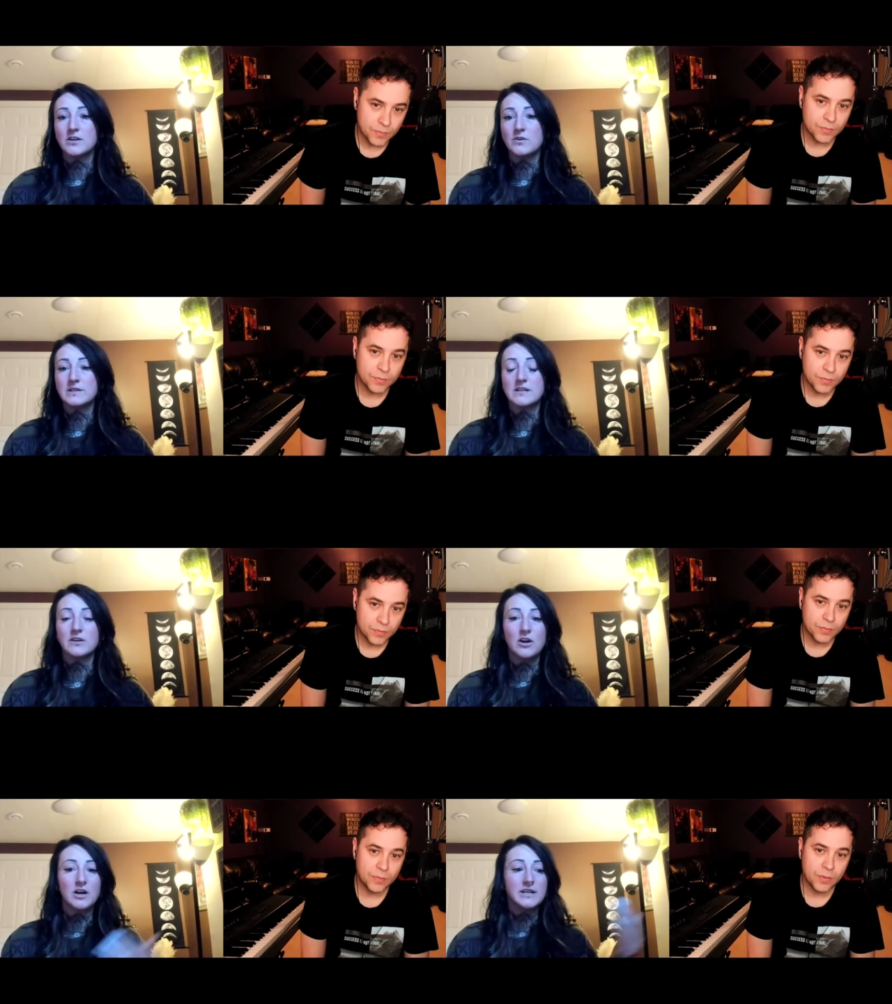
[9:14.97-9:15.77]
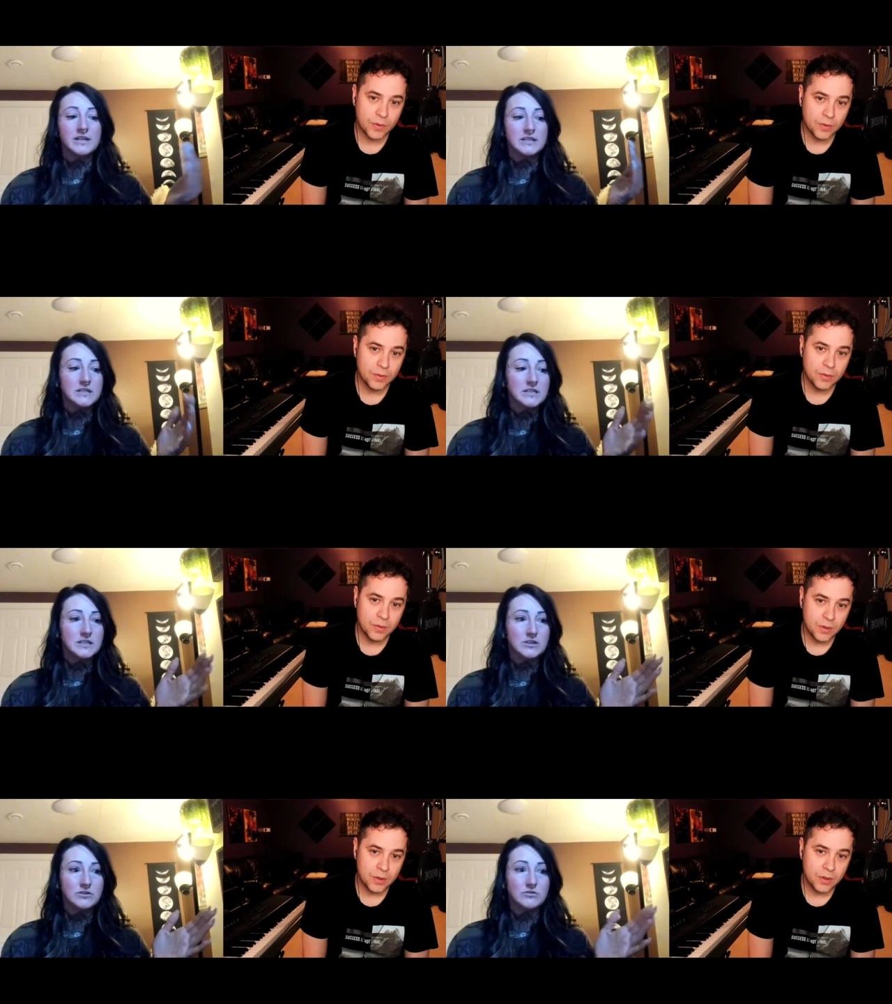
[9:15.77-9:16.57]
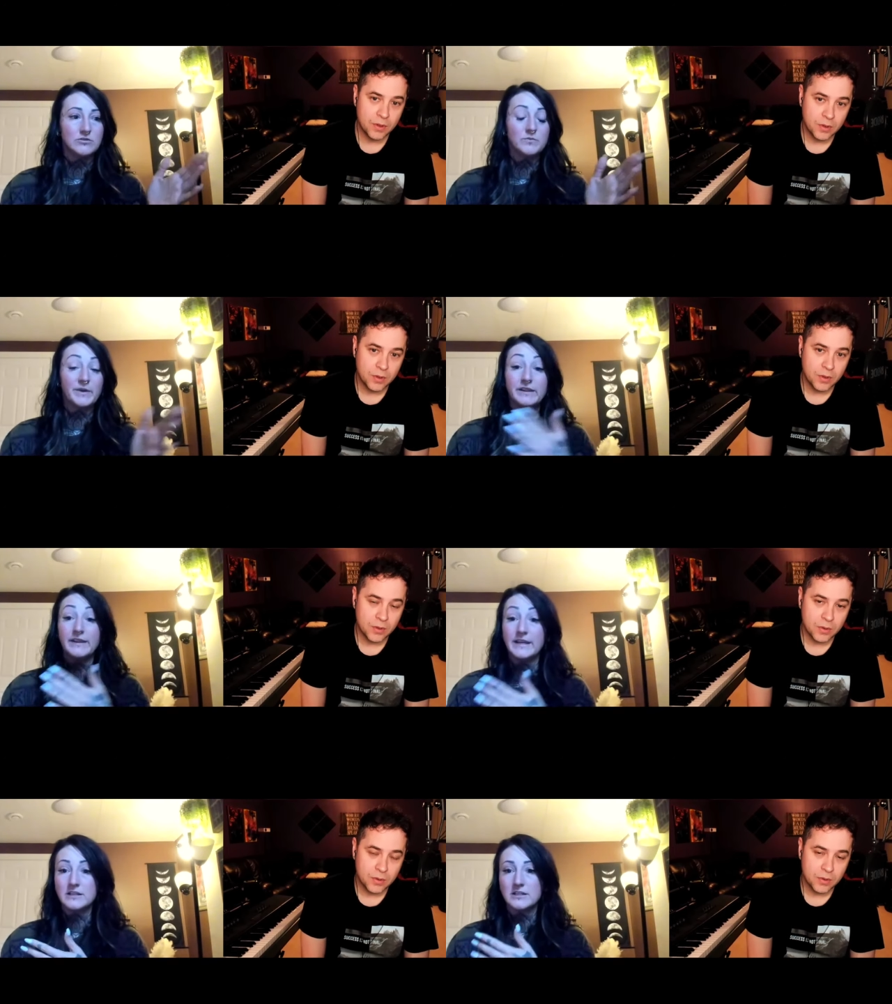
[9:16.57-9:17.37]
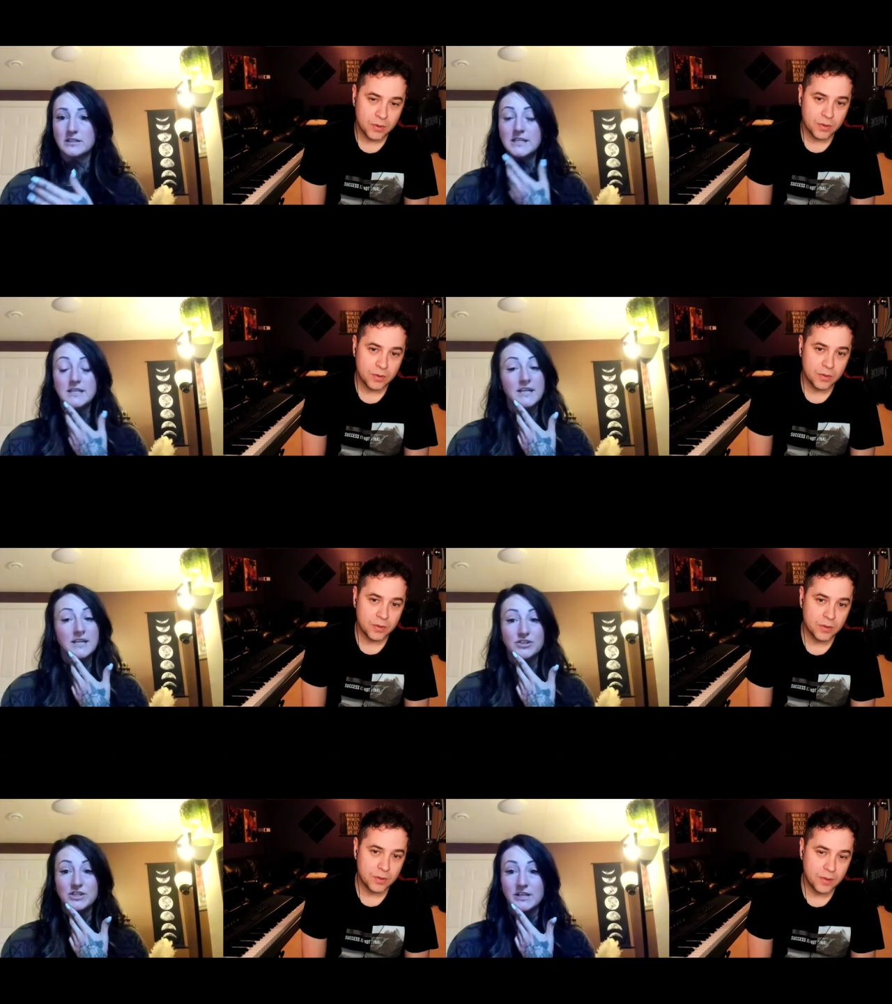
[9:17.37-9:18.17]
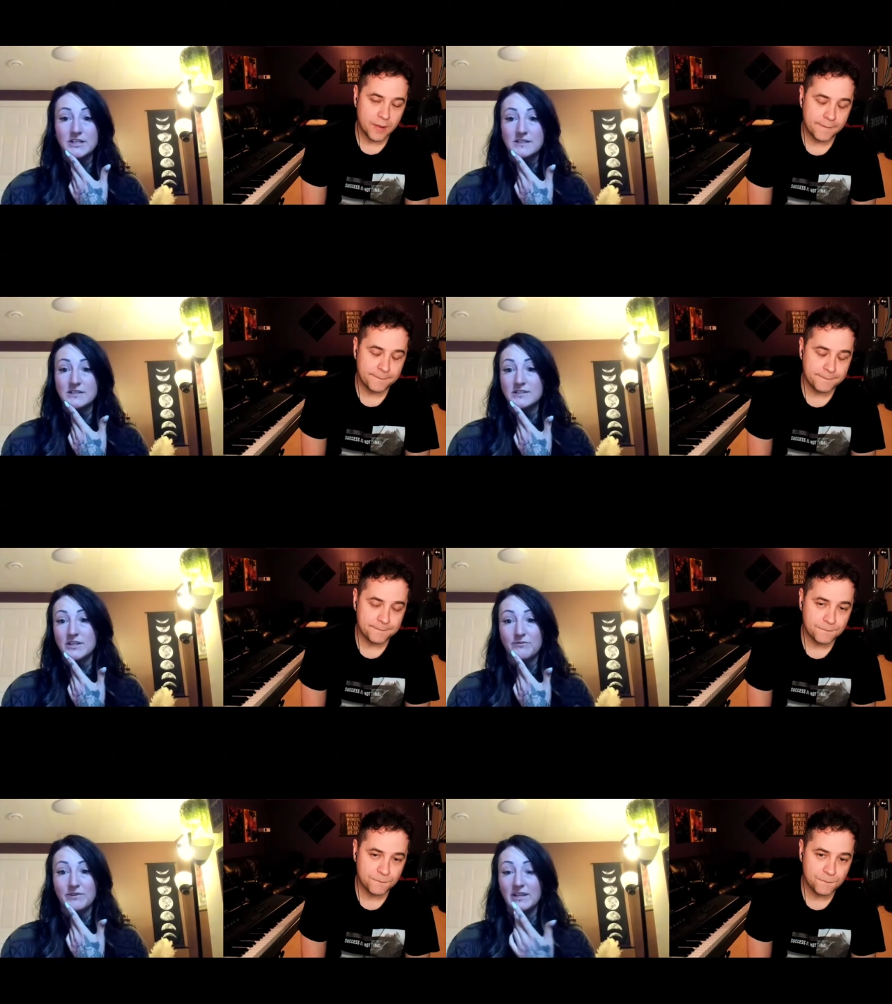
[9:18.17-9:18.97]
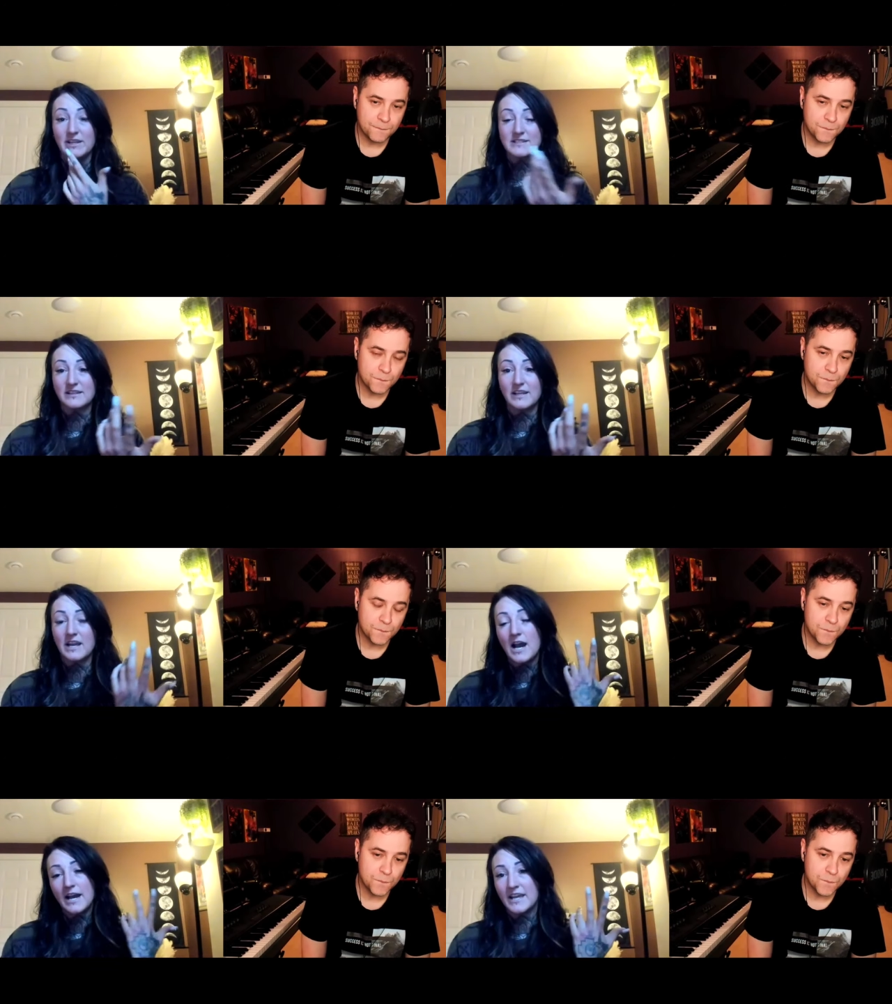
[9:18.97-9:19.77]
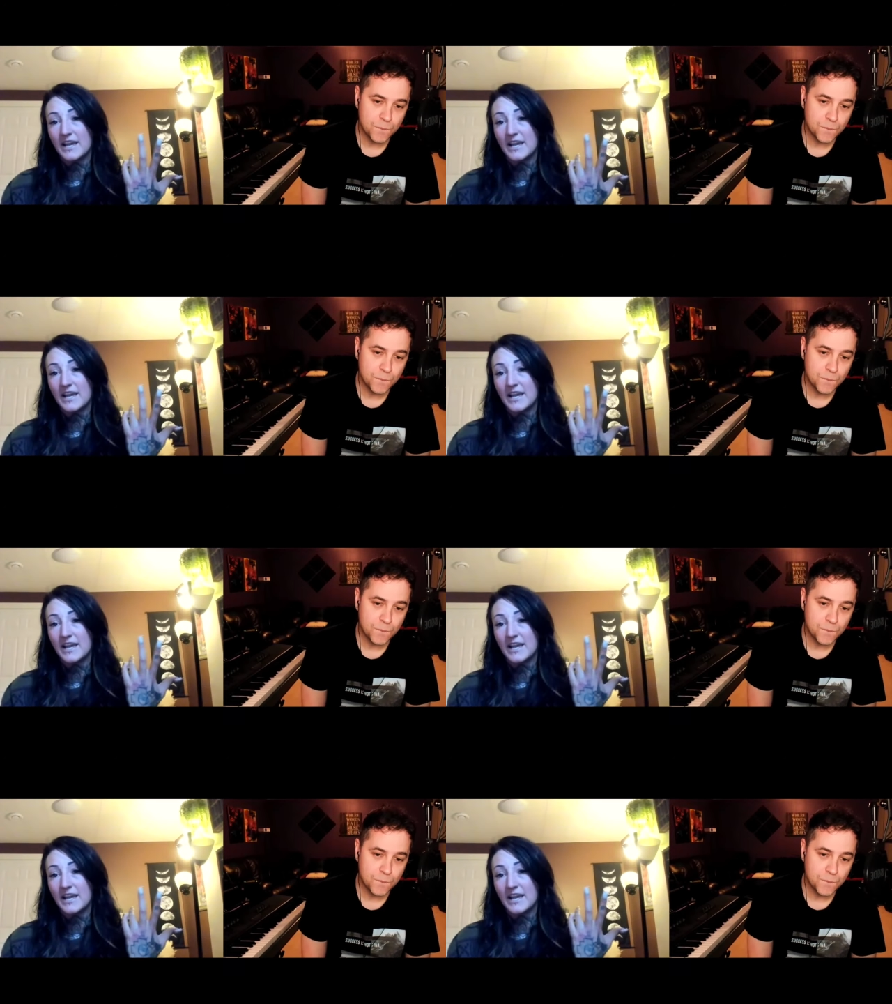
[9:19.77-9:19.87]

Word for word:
Speaker 1: And so as I got into my later teenage years, I started realizing like, I